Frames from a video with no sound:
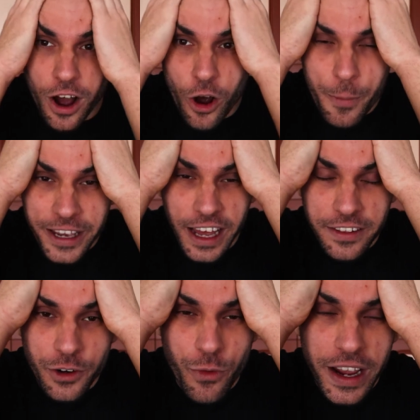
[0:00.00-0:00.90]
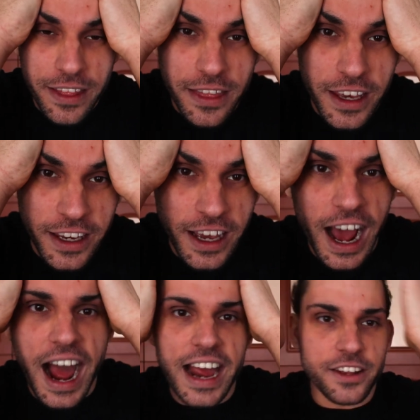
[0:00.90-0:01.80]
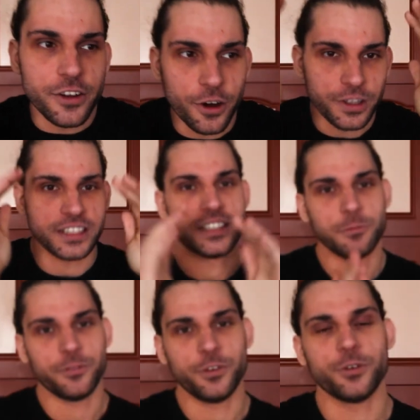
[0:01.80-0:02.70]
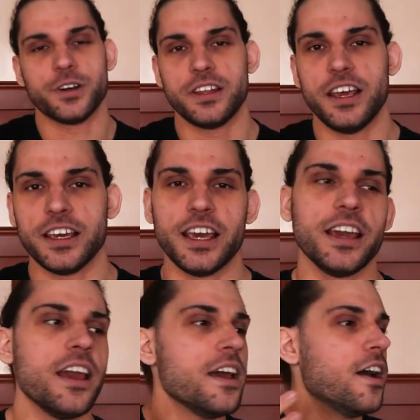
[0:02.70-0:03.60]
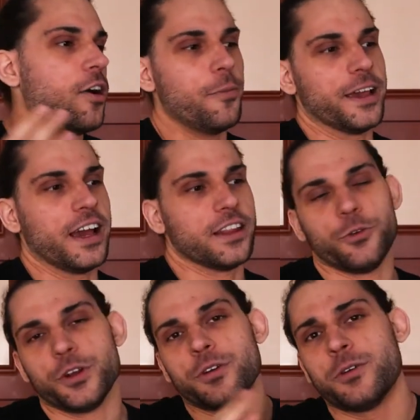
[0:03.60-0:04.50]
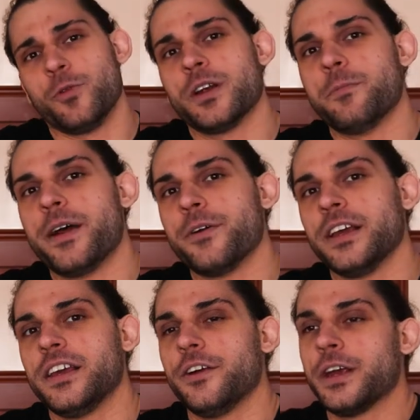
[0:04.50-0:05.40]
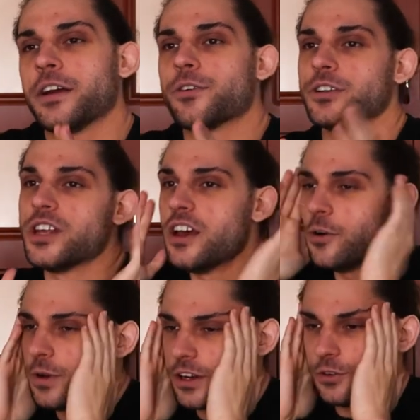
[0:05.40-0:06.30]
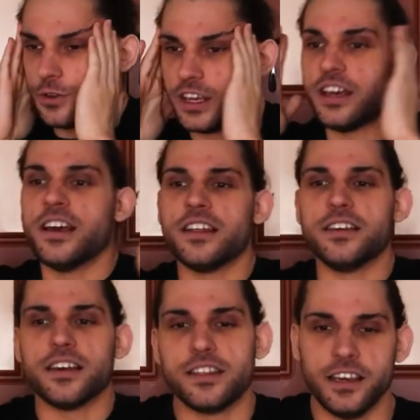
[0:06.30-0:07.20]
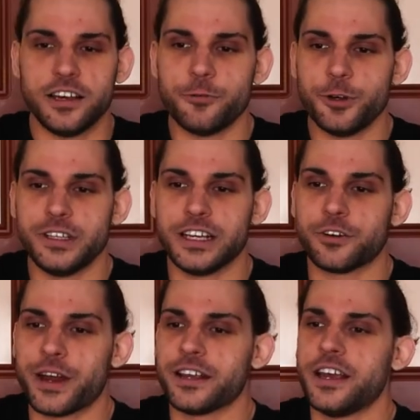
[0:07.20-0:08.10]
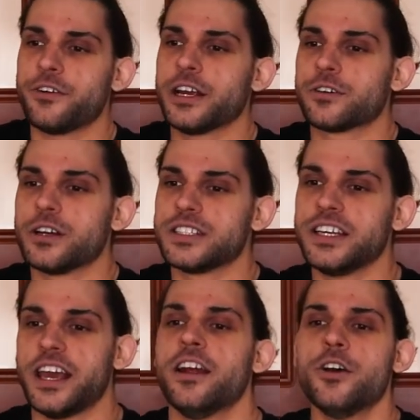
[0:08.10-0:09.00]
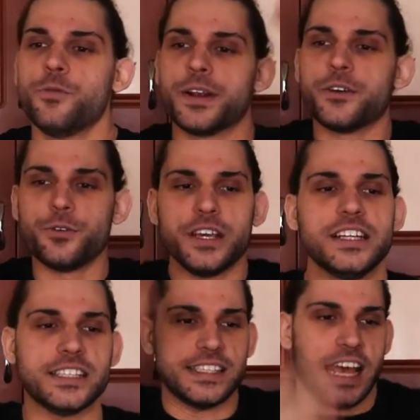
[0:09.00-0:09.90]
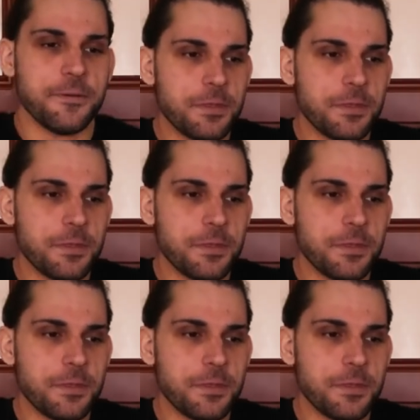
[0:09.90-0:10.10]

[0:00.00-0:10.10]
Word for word: Oh my god, the right thing. I know that some of you are thinking, oh my god, we're, we're burying Karrion Kross. We're doing the unthinkable with the Karrion Kross again. We're doing the same